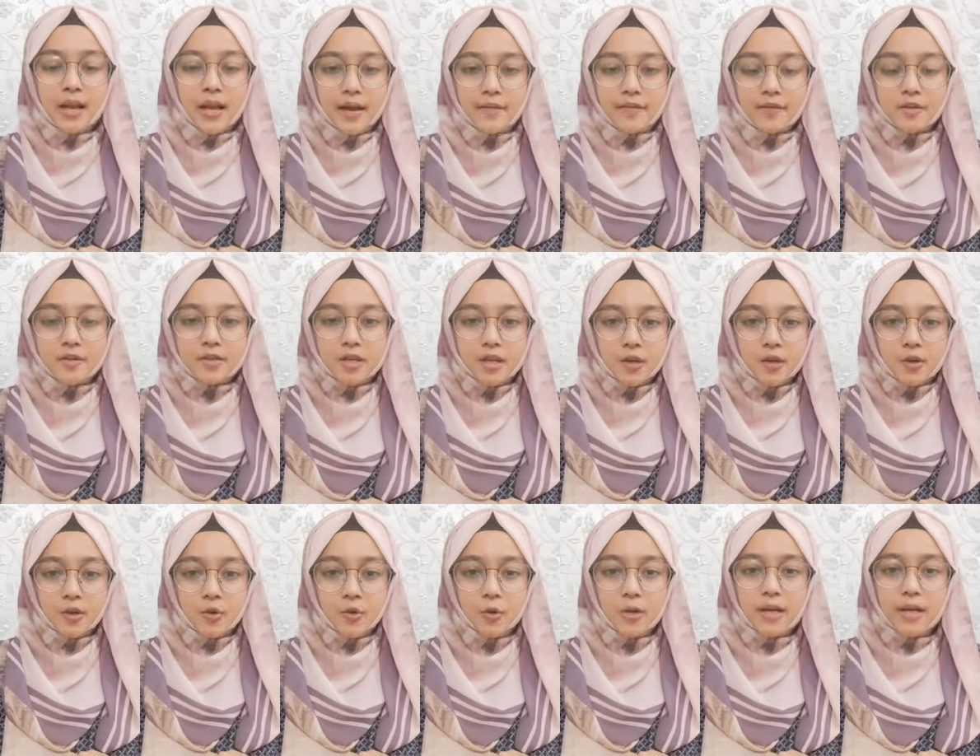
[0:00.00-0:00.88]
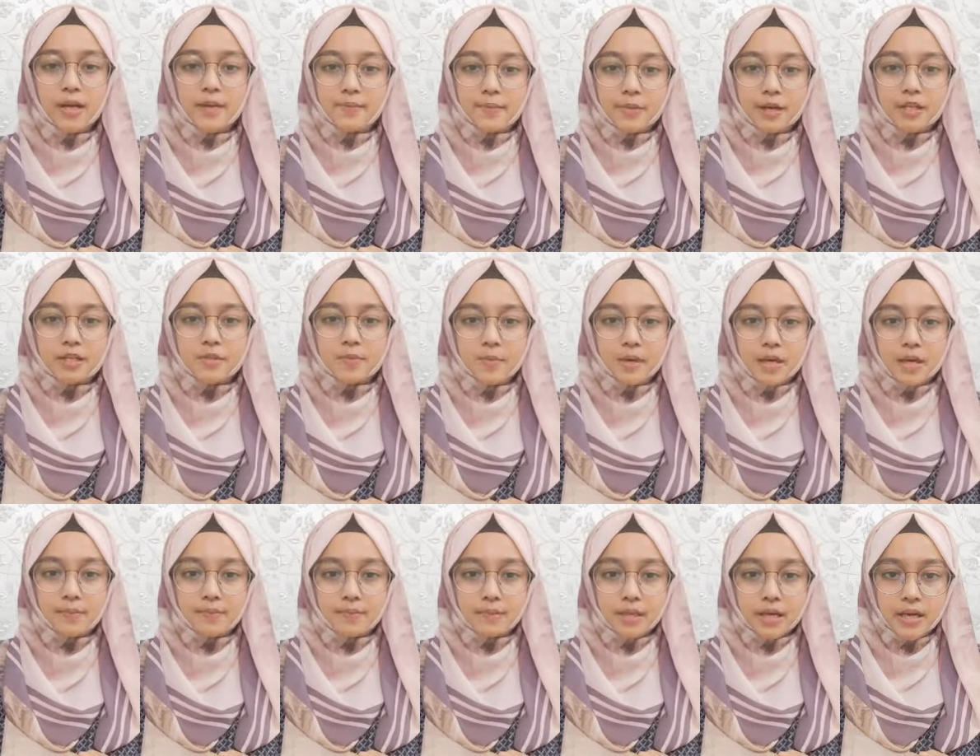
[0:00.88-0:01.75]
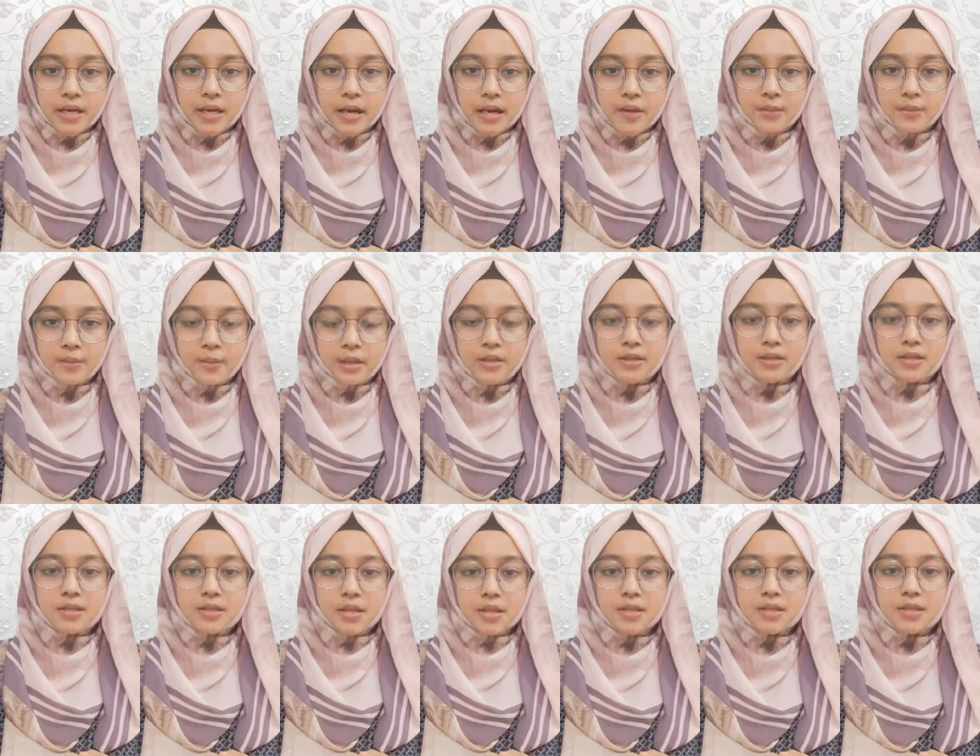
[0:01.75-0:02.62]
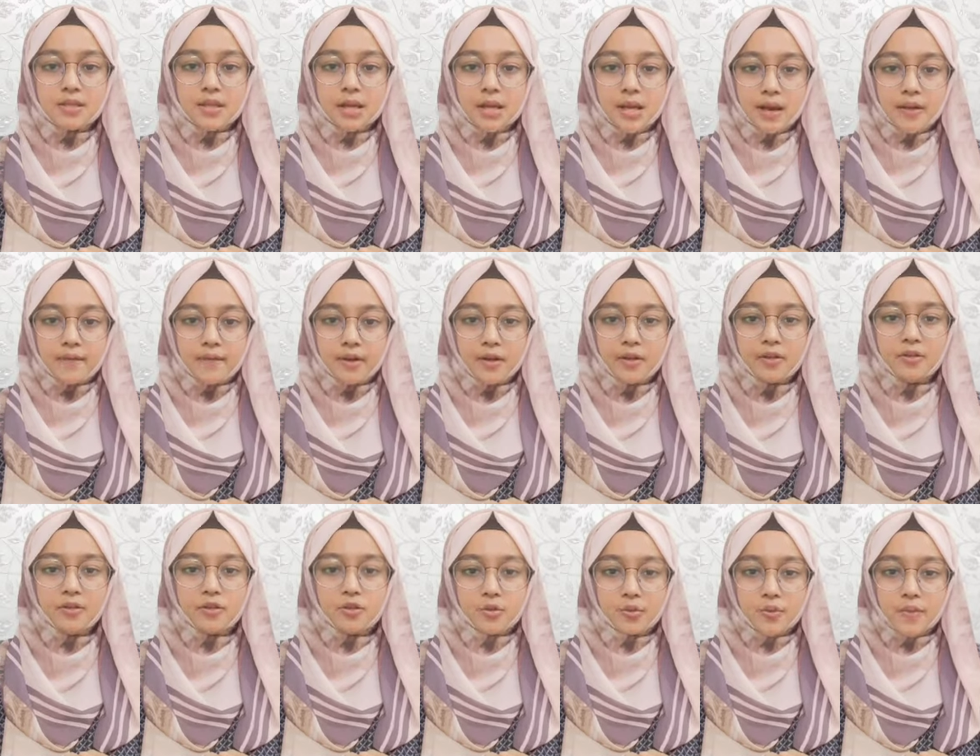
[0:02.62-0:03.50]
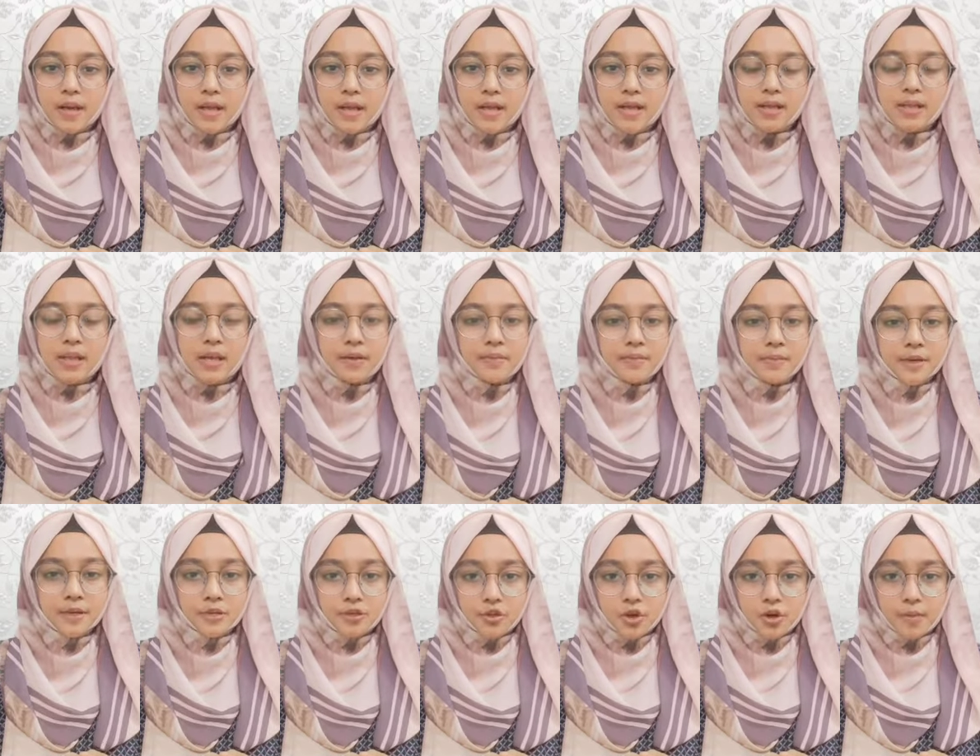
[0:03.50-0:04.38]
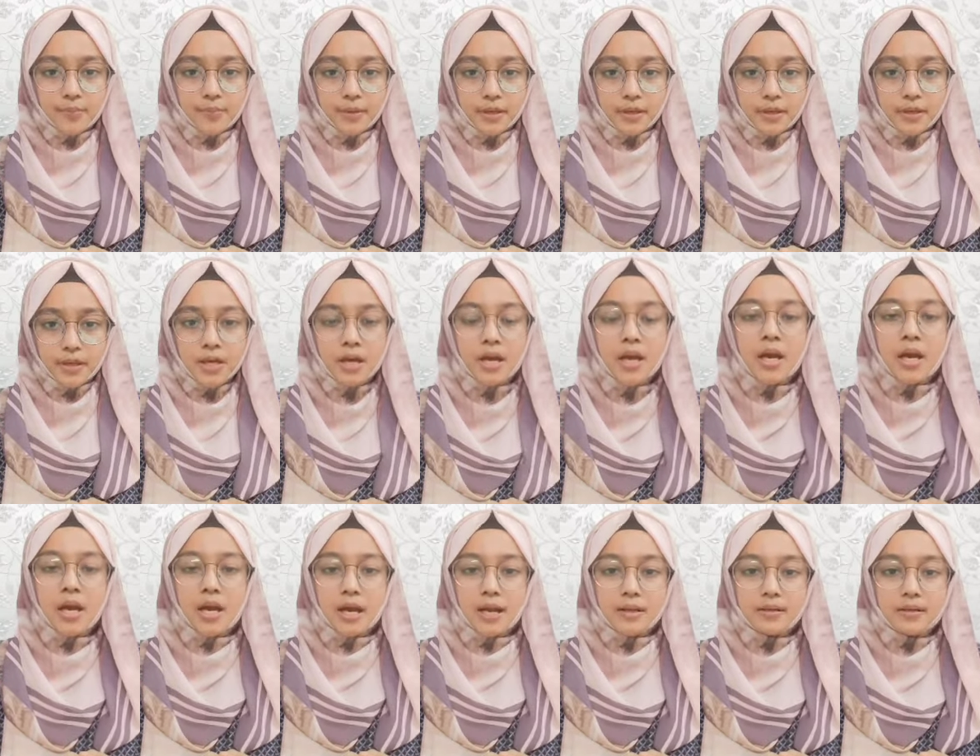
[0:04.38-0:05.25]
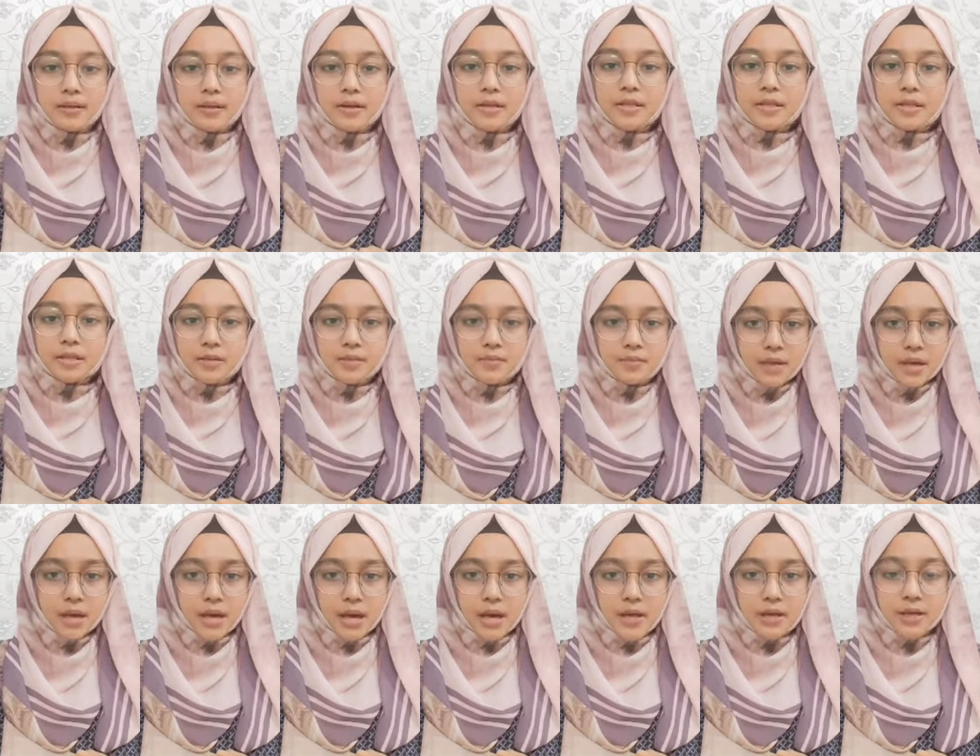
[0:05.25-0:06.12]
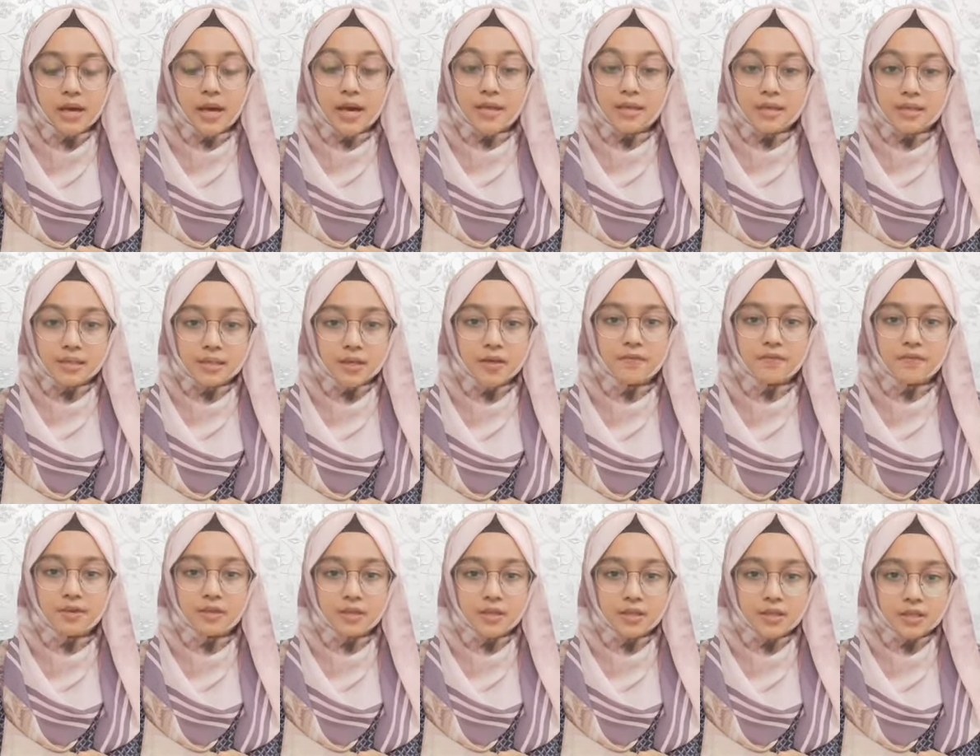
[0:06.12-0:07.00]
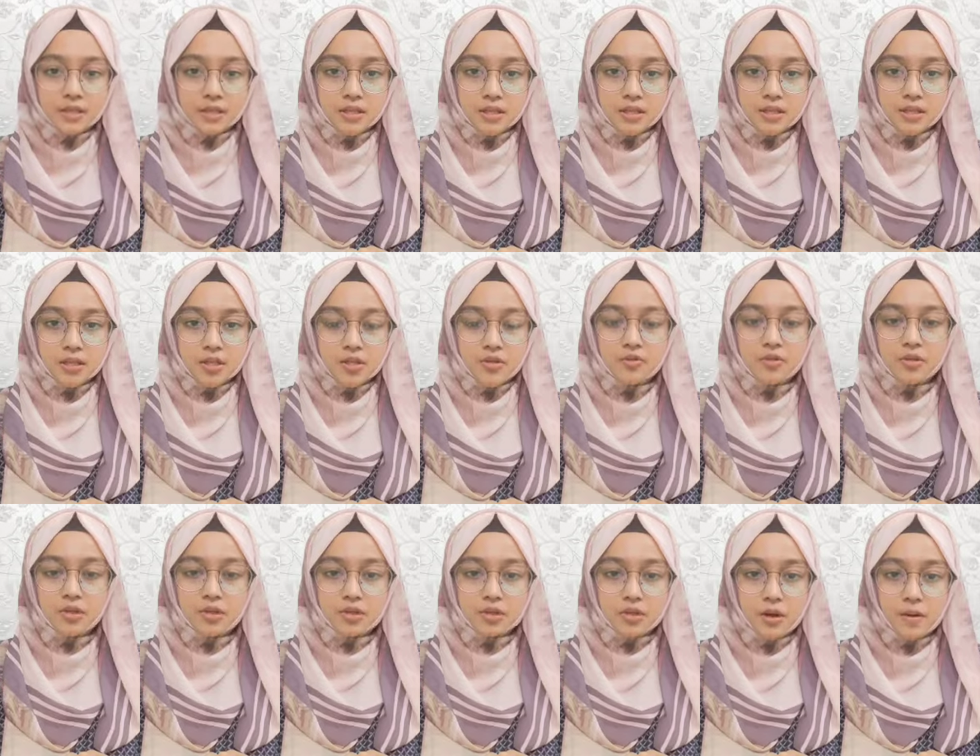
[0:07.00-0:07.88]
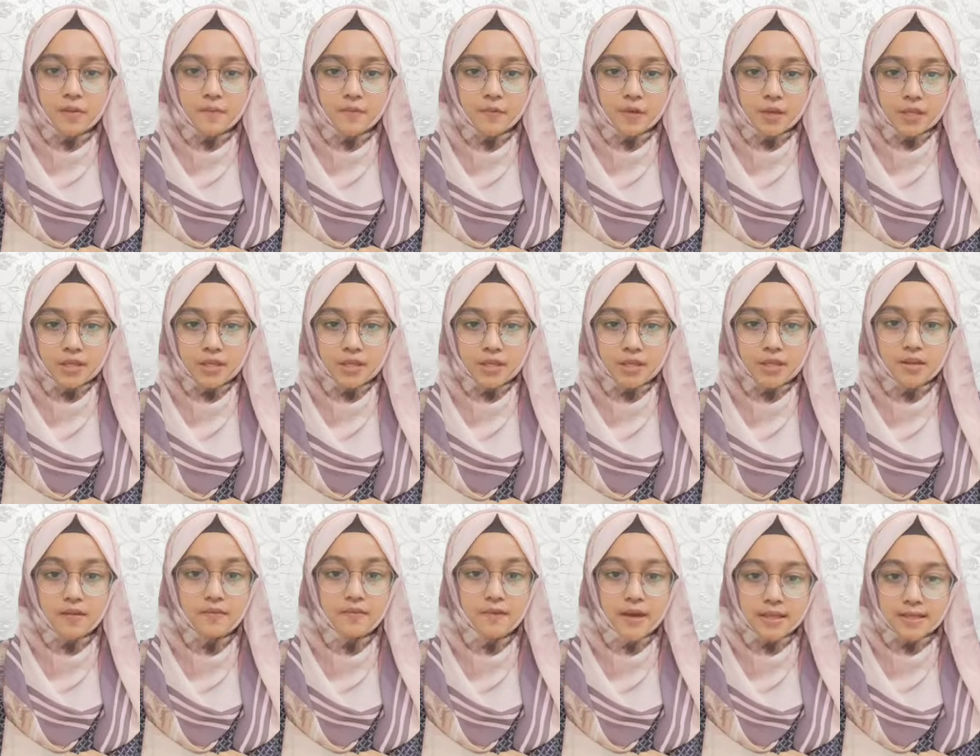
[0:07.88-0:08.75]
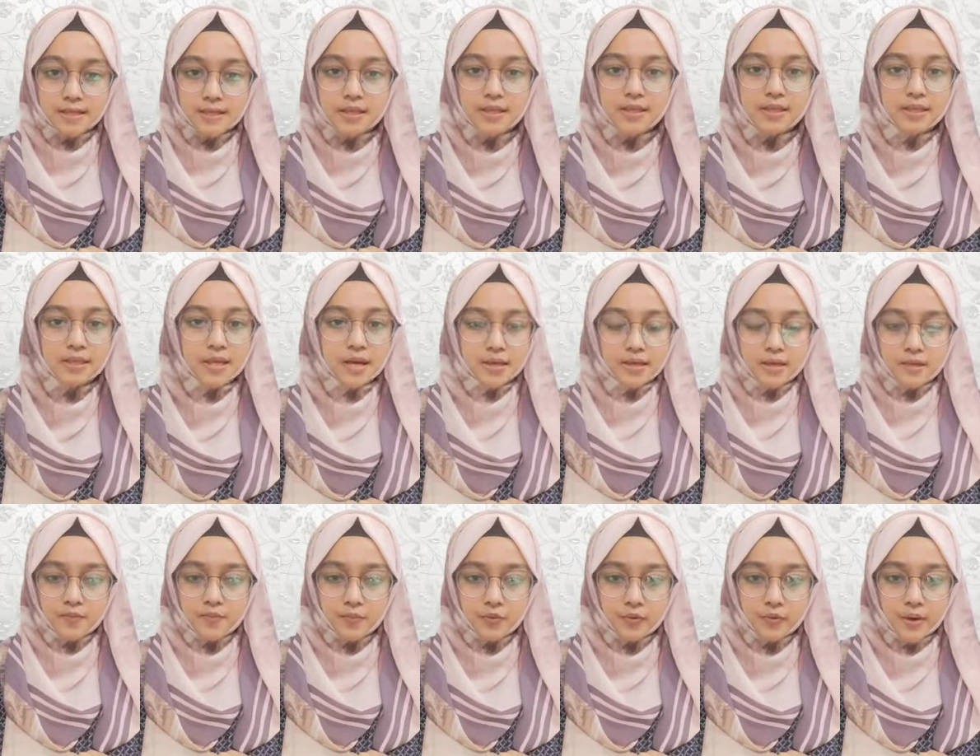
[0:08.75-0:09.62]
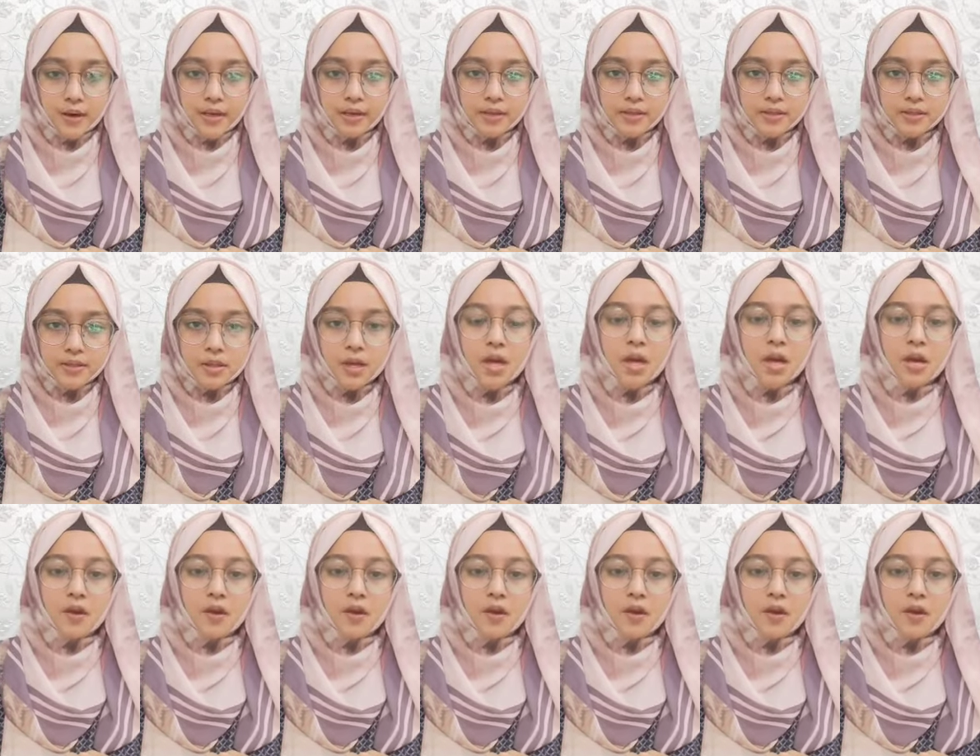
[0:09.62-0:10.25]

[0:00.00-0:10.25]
I was enrolled in BRIX PMT Academy since 11th, 12th and my drop year and the reason behind I stick with this institute is obviously the facility that it provides.